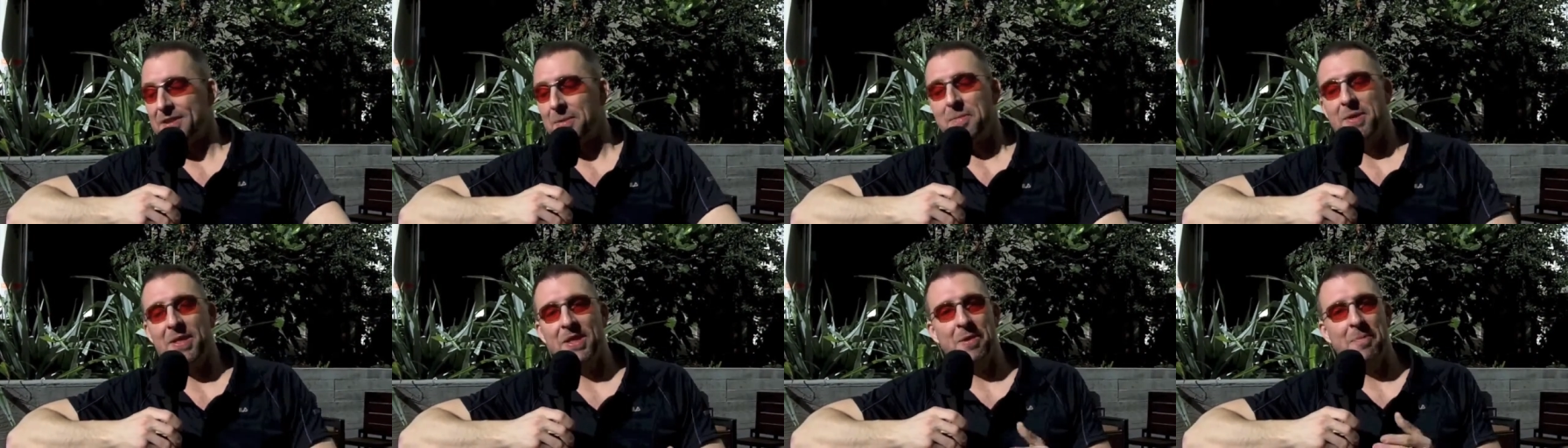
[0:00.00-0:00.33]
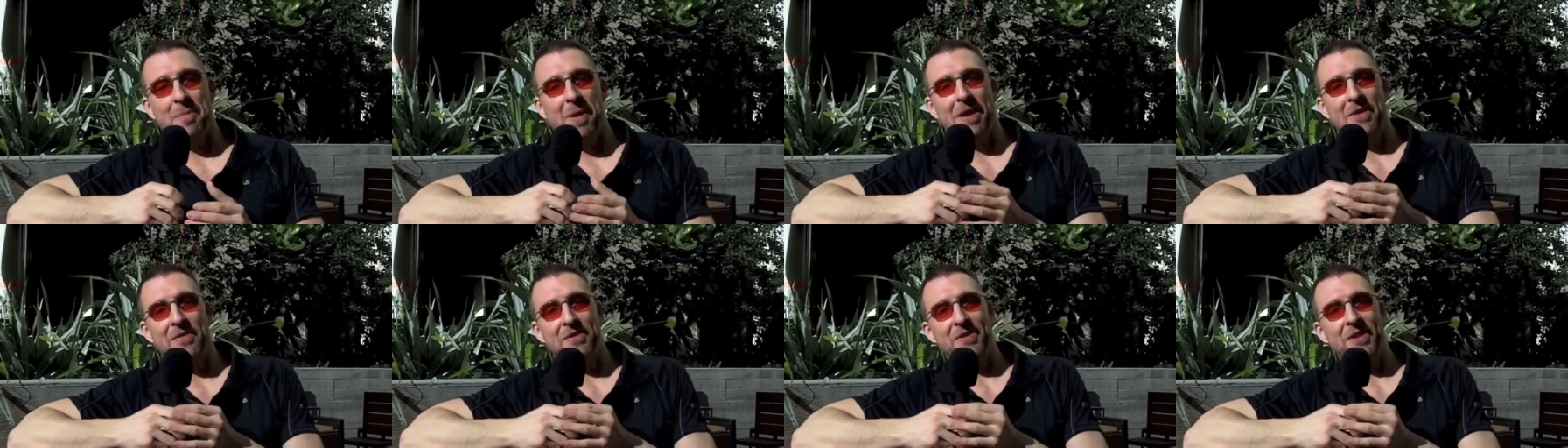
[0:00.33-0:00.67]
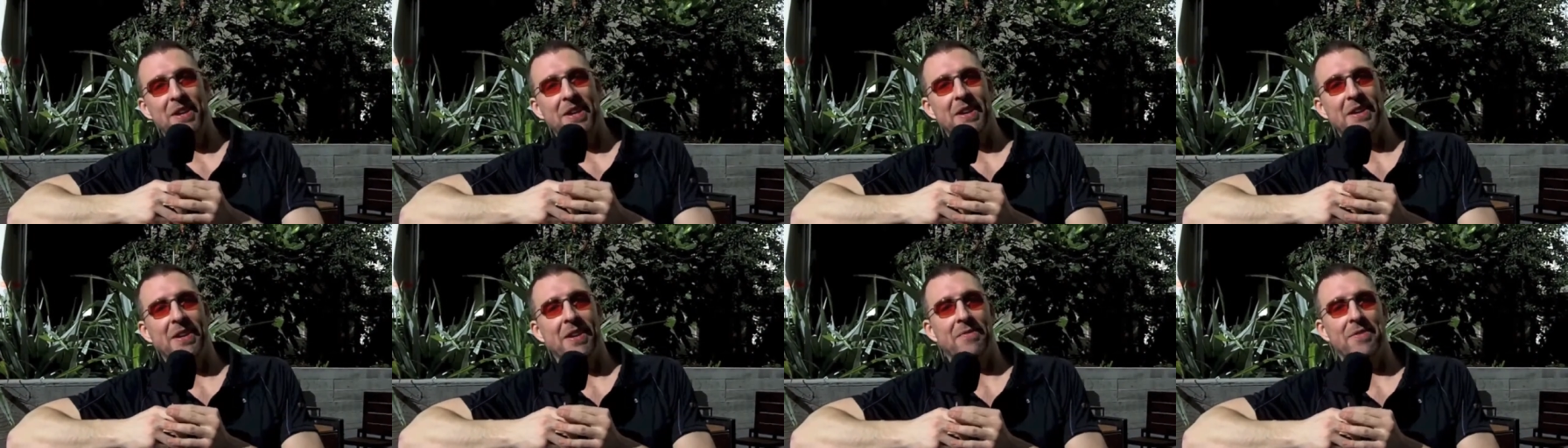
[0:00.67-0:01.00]
is something you might
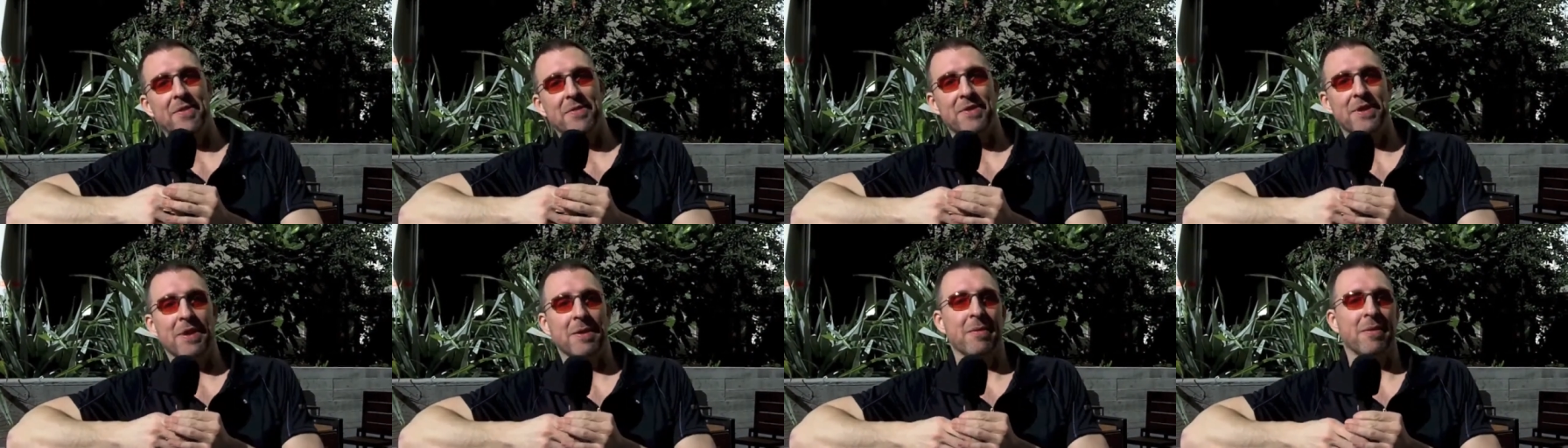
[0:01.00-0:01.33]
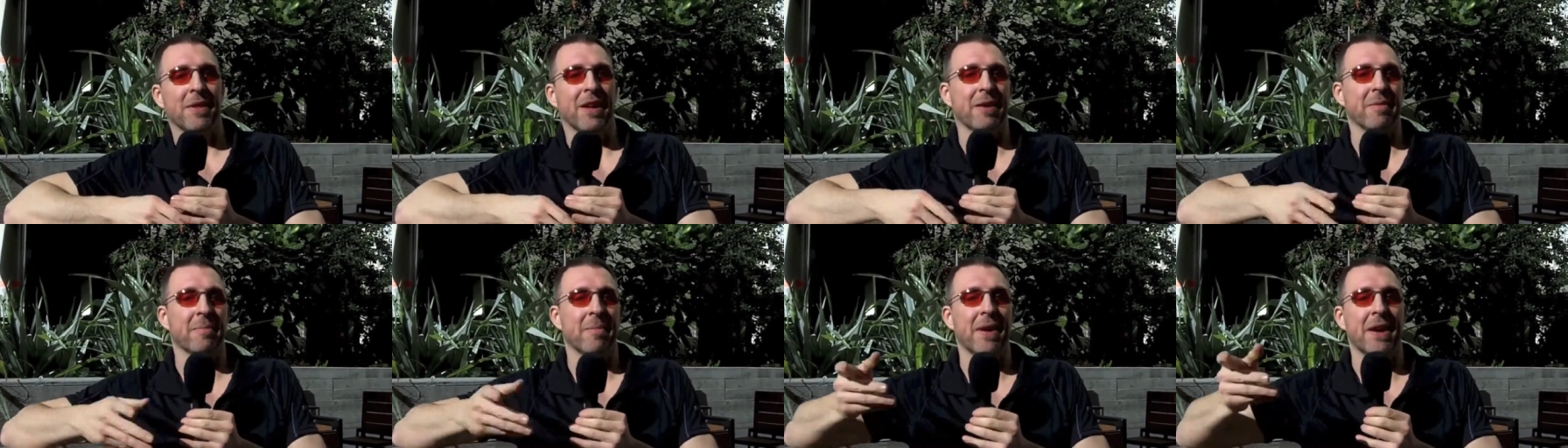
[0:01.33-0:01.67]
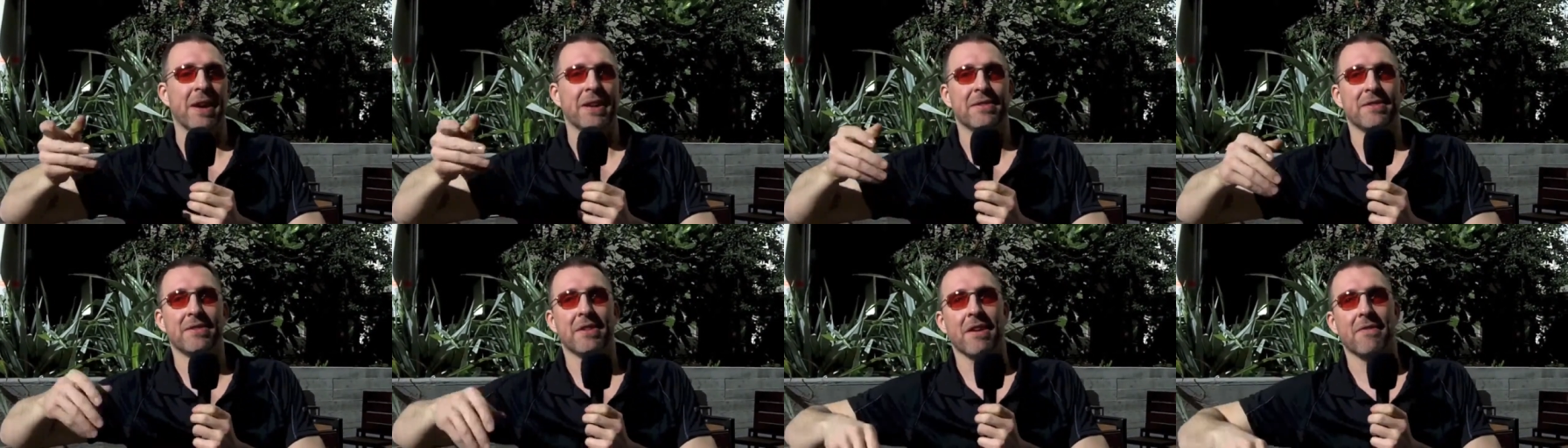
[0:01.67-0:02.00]
have seen if you've seen like
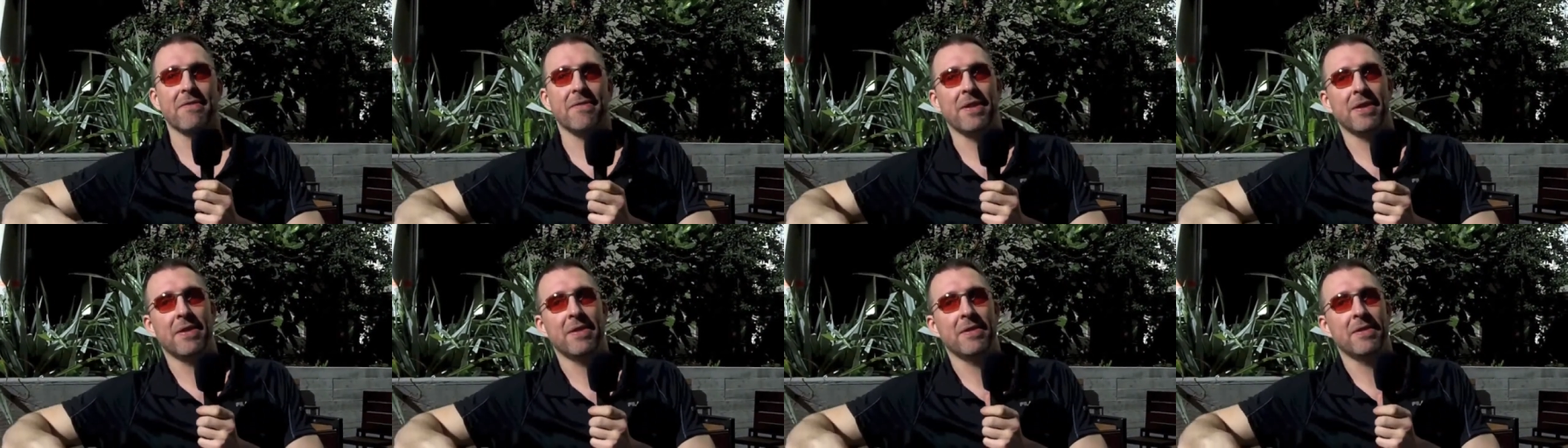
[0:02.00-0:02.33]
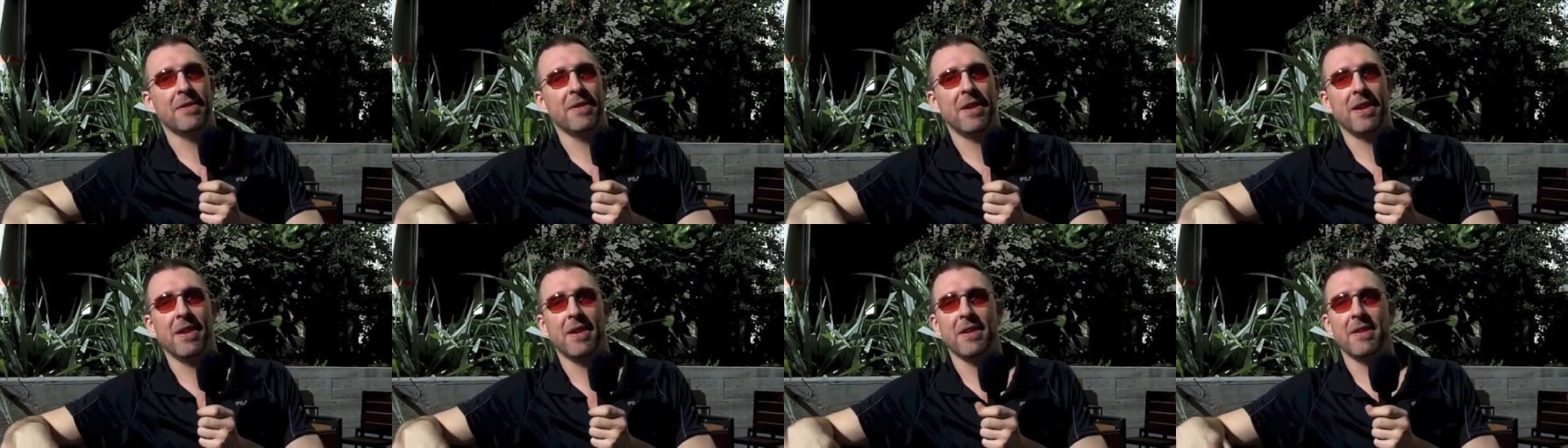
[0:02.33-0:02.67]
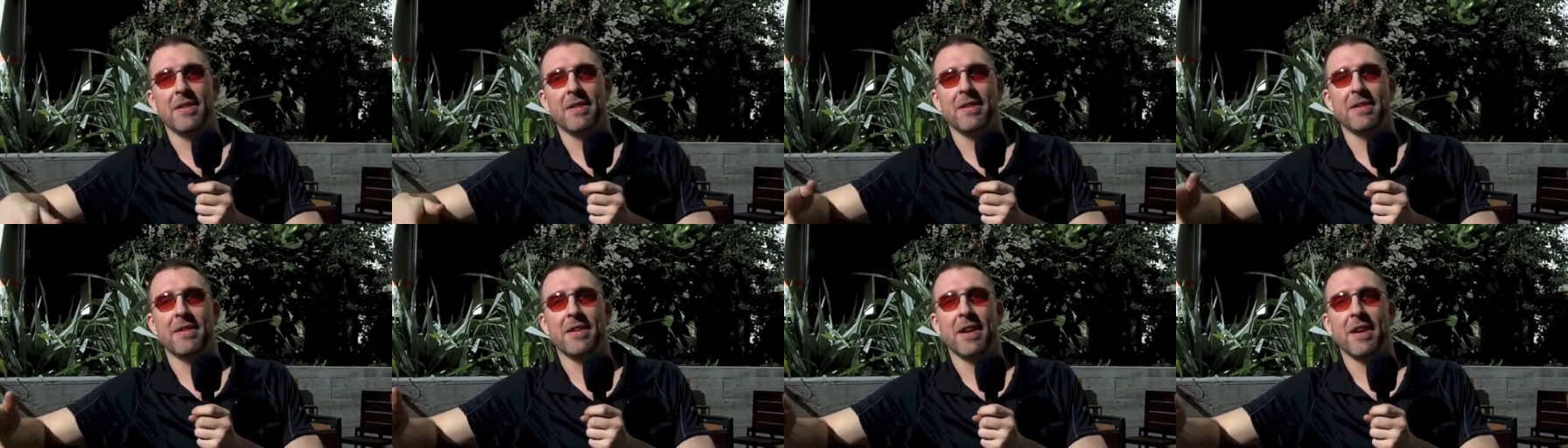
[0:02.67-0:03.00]
my stuff
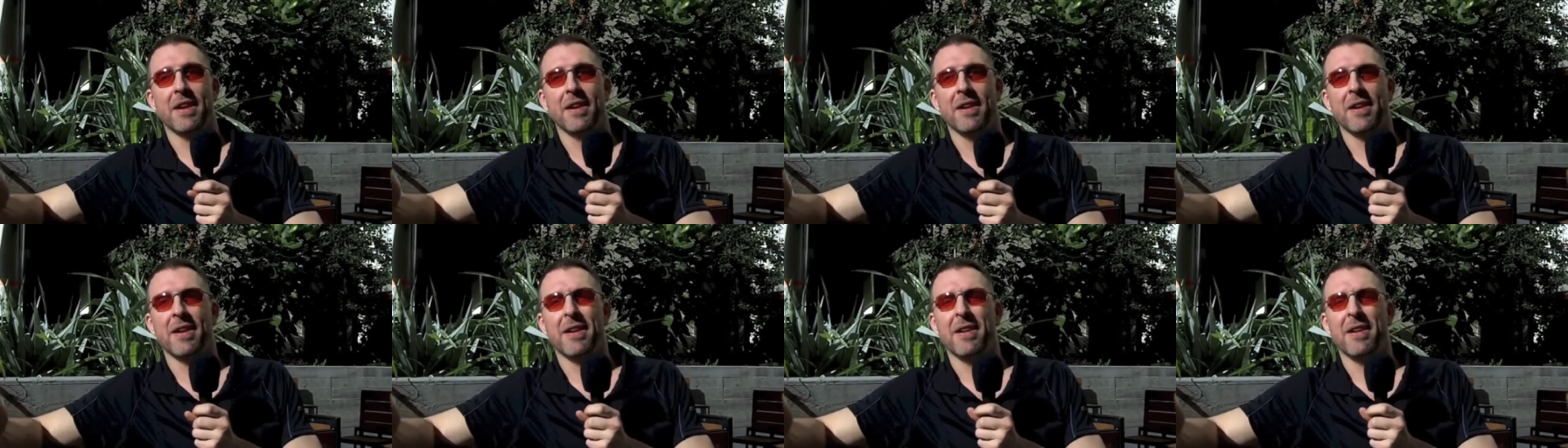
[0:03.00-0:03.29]
in